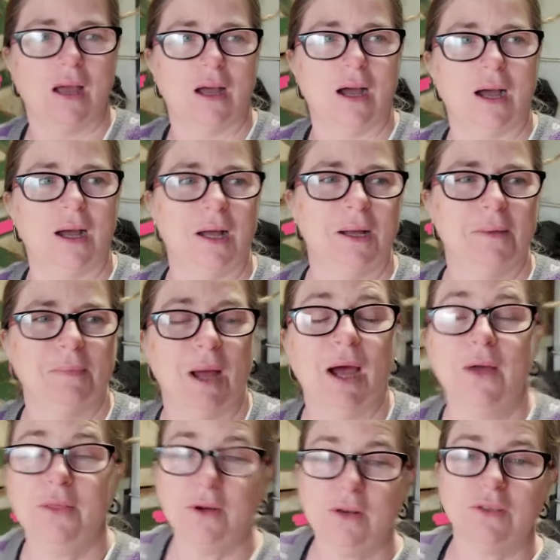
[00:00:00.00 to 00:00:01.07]
Um,
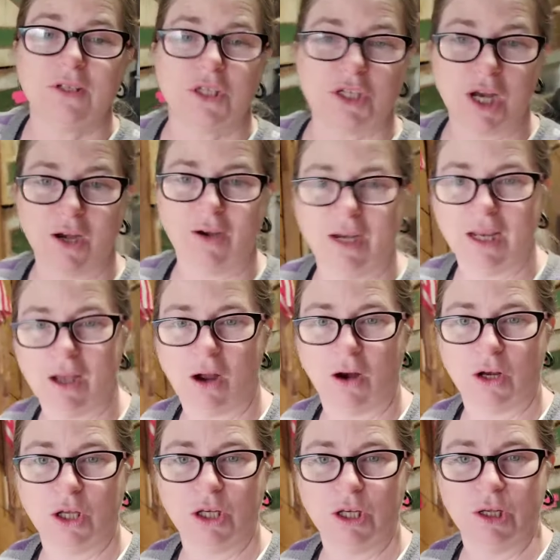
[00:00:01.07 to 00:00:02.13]
other than sharing our
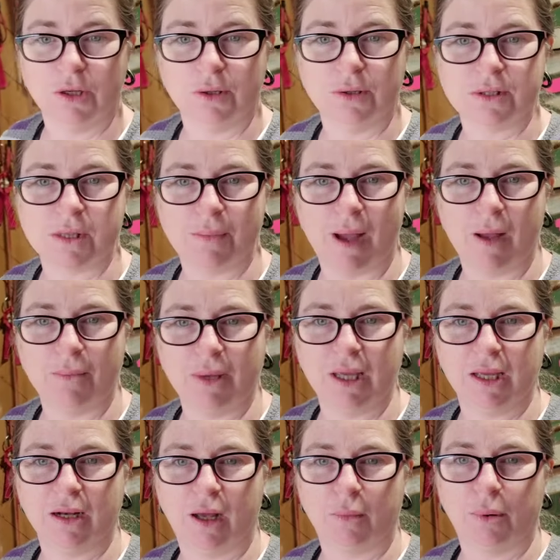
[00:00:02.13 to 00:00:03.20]
good news about being
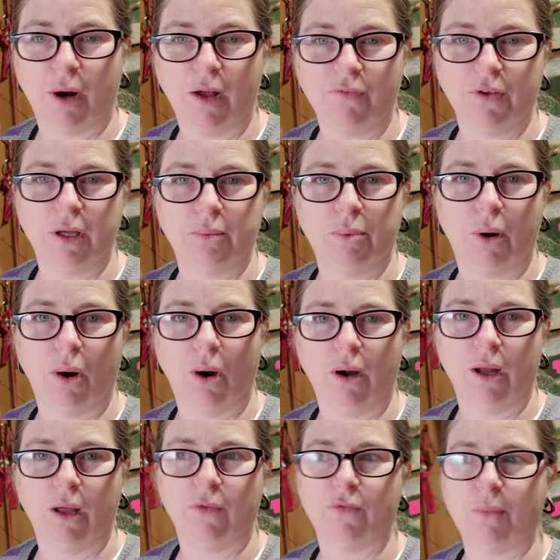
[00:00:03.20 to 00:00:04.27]
a nonprofit, part
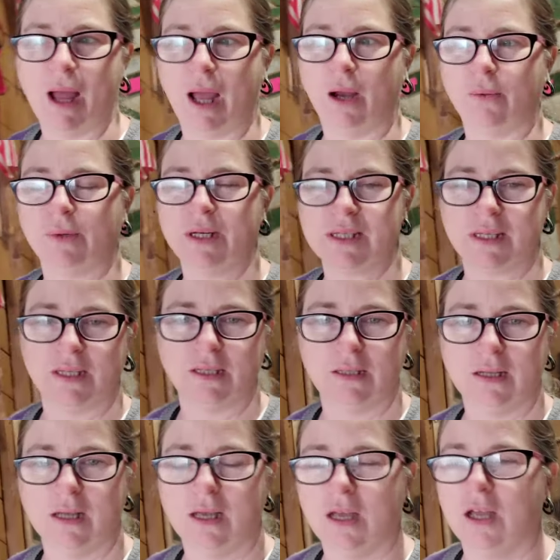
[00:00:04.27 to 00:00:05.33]
of my reason
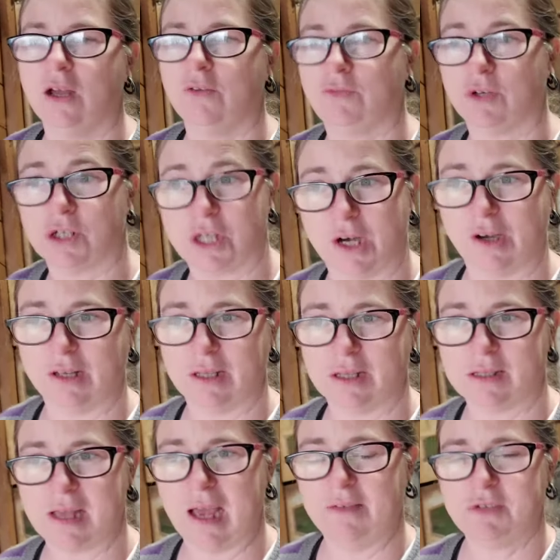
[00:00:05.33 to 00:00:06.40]
for sharing this
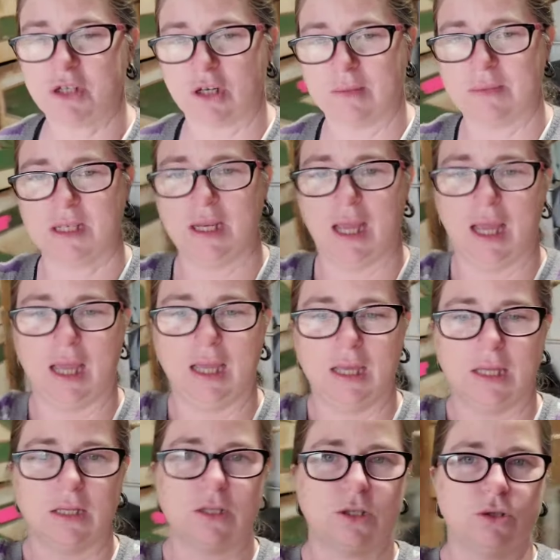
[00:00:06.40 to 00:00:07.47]
live stream today
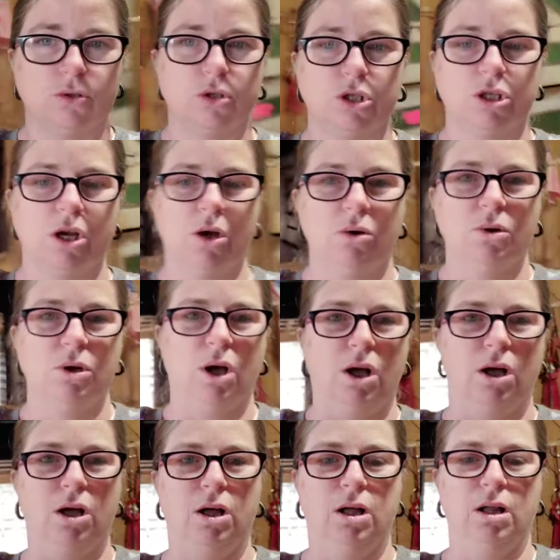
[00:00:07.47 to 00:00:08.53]
is to show
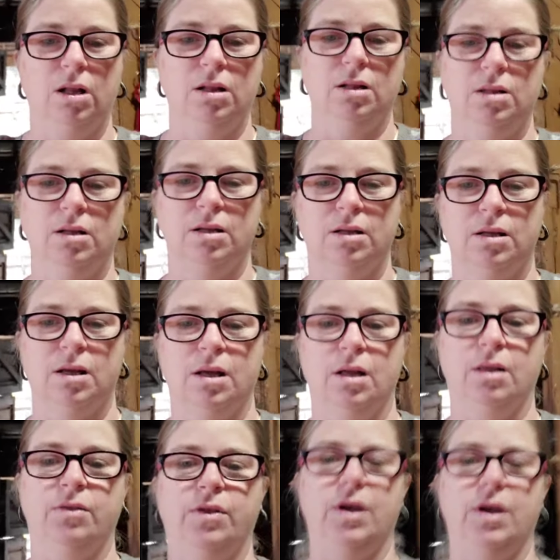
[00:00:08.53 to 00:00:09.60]
y'all
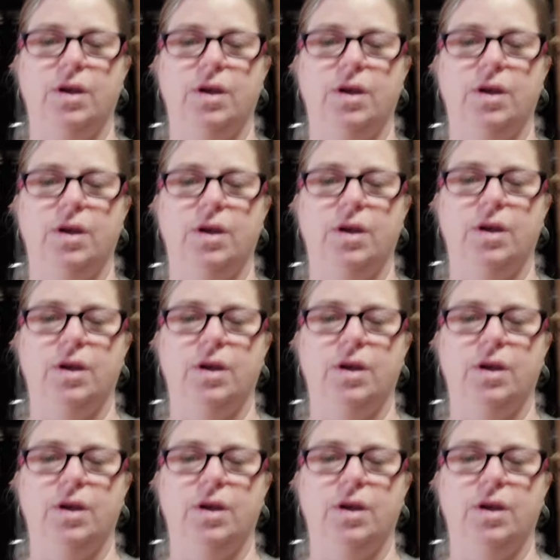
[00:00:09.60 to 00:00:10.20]
the amazing